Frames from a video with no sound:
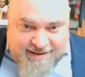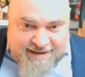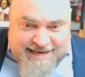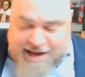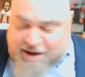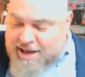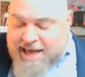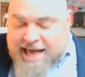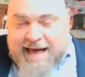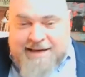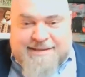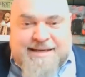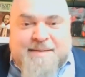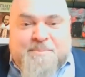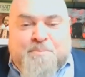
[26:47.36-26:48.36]
Now, how
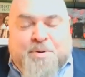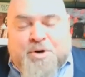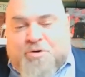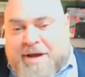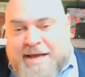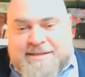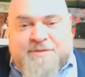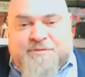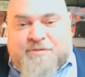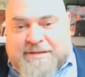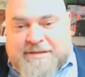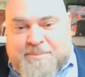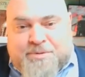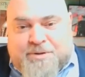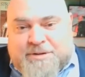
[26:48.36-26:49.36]
does a progressive
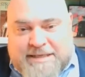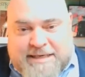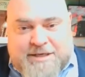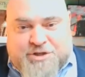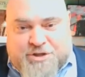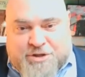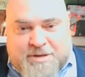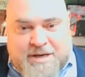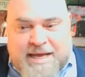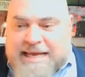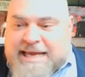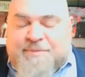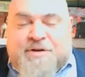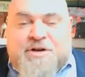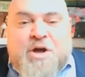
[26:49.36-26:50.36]
liberal teacher
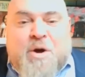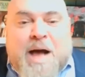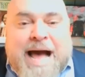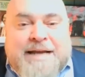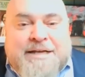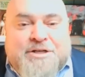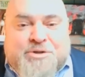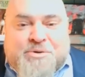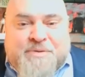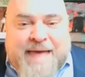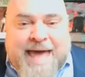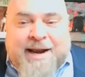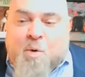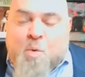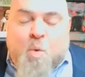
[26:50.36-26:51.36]
even know how to do
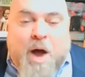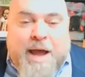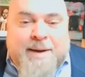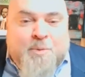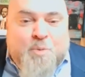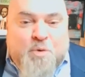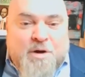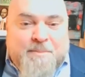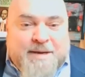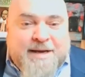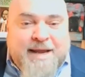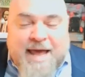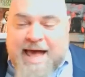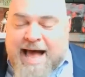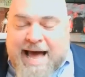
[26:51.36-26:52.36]
that? A white
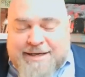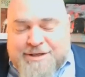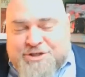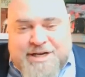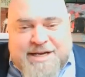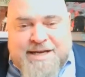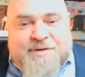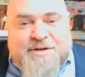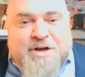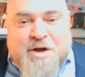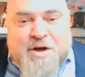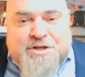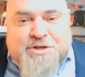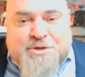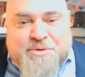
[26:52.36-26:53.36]
woman, how does she even know
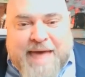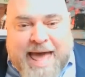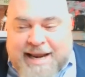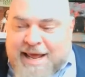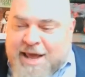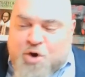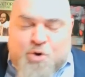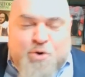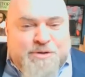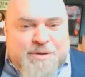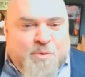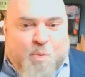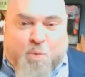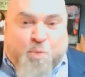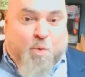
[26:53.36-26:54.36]
to do that? Who's
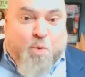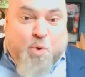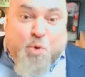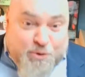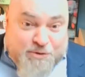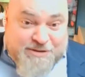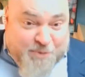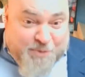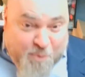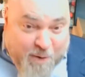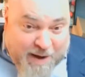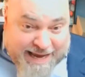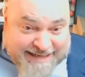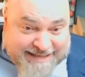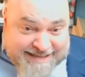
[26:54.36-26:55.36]
the
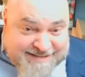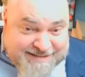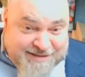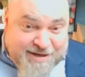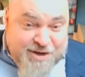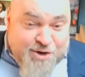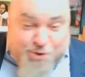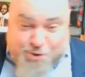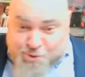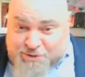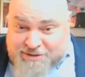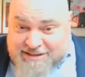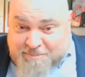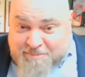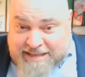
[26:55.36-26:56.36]
whitest and
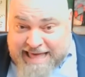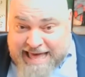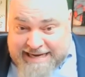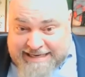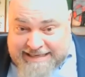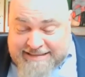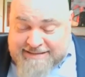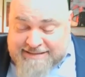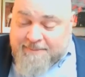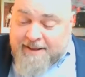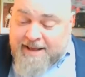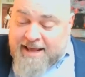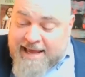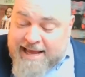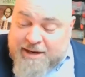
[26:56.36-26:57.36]
who's the blackest?
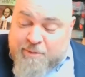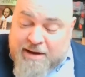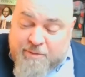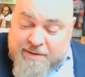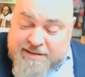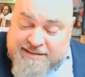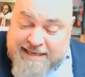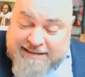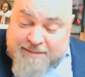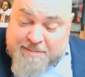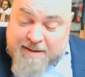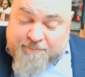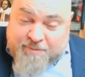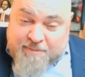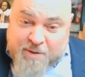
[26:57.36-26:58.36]
Anyway, we set them
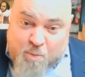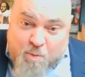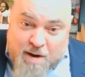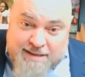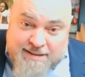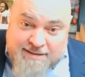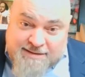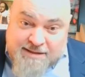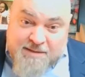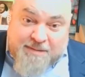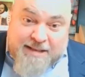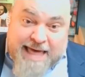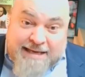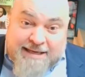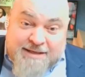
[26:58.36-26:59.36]
up from the whitest to the
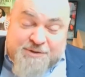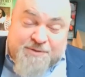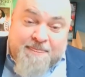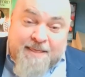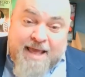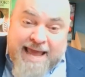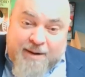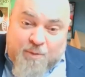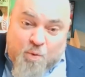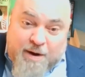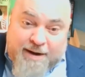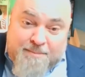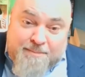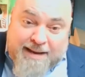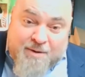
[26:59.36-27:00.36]
blackest, and
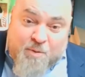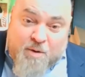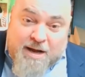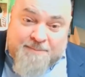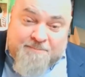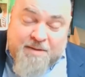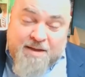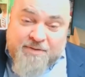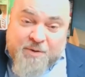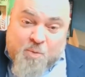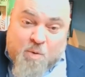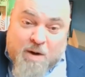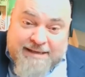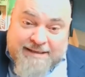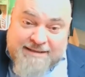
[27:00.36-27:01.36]
one by one, the
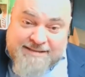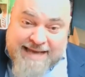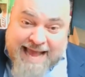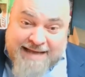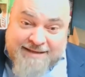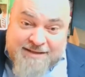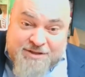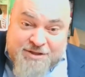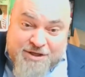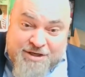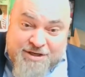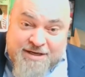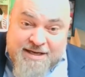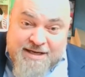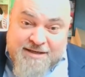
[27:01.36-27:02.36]
whitest had to
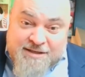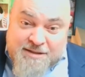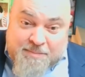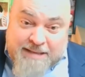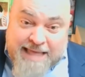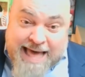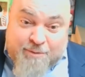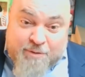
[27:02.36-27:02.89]
turn to the black